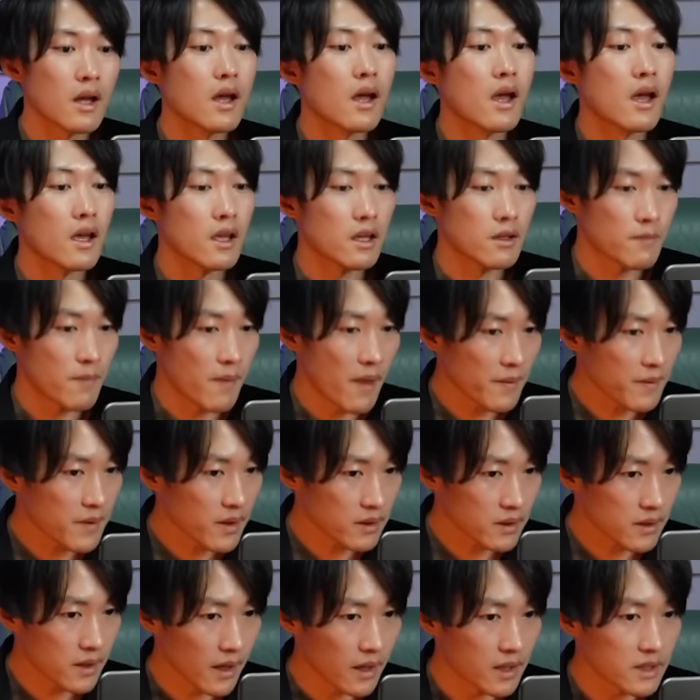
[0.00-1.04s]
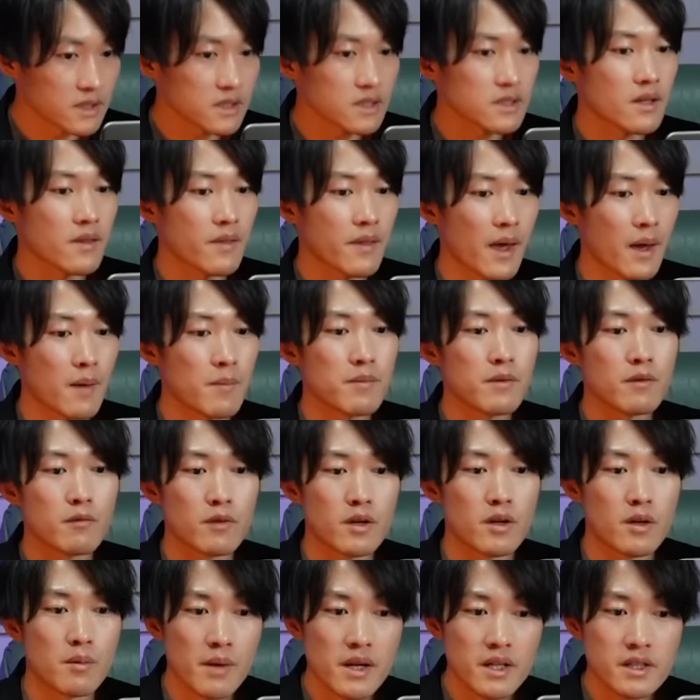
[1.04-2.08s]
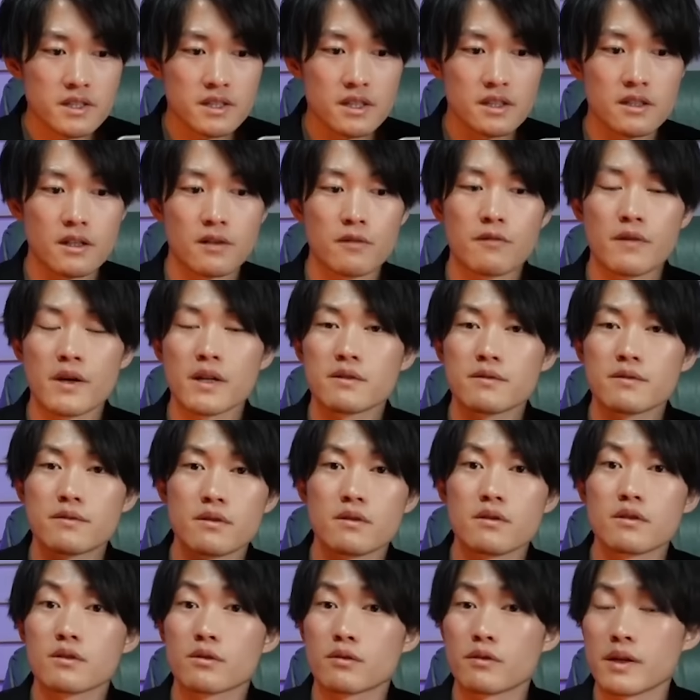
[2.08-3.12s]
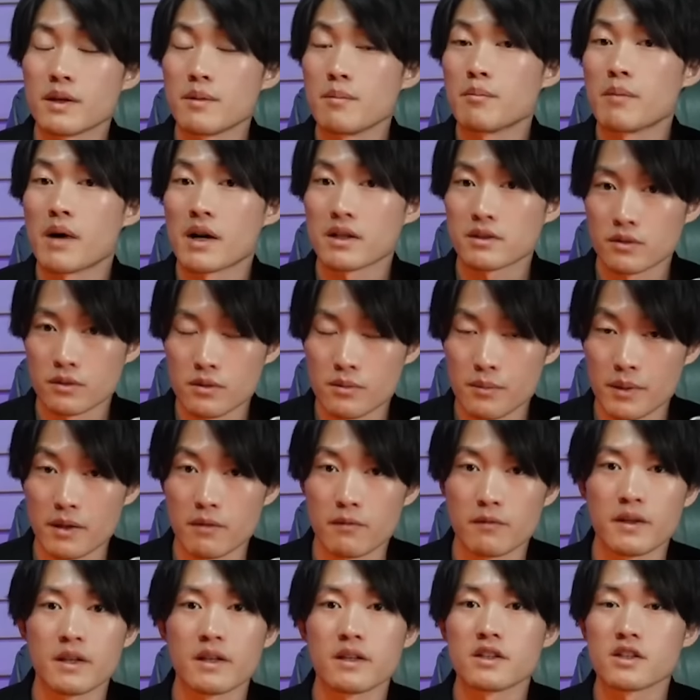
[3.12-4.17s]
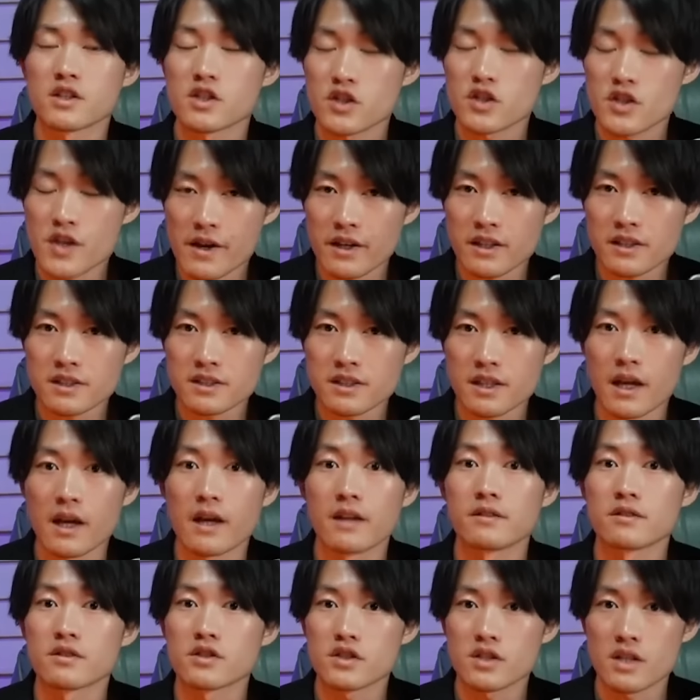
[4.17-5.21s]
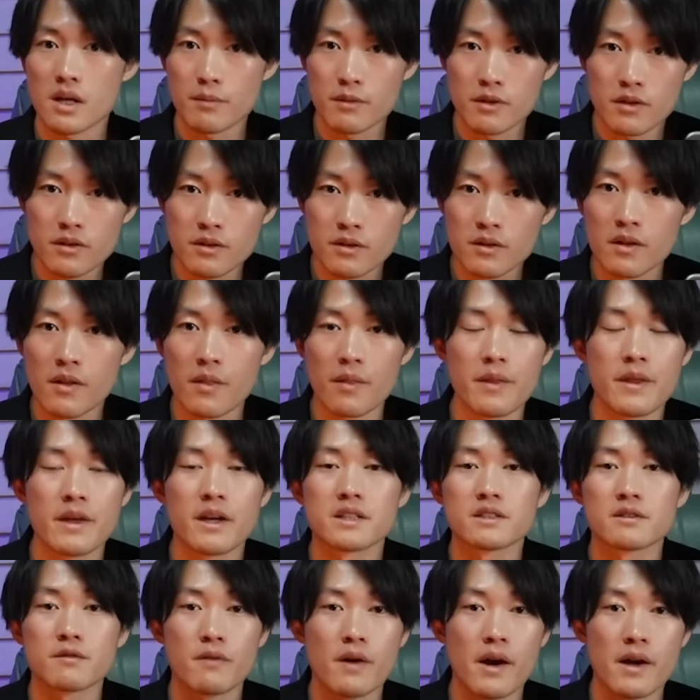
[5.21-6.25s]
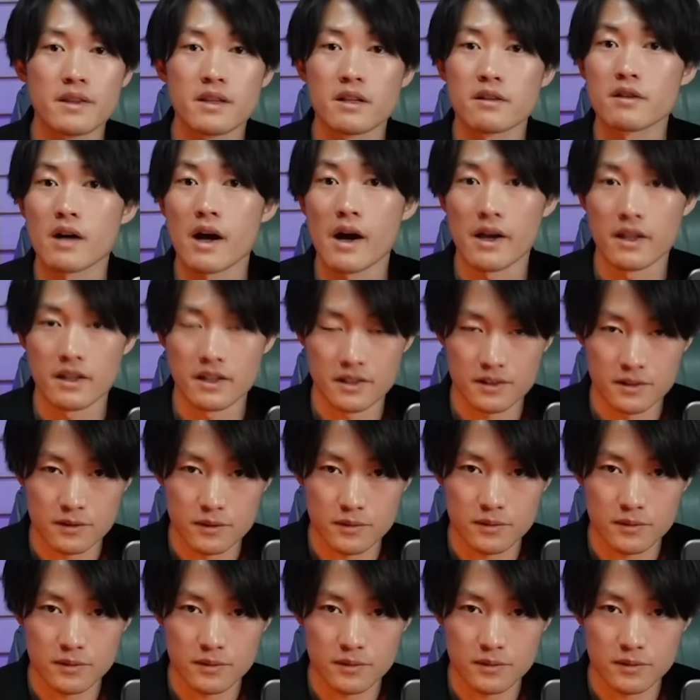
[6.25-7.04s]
If that's the case, then we may see the fateful twin battle between Shanks and Shamrock near the final island.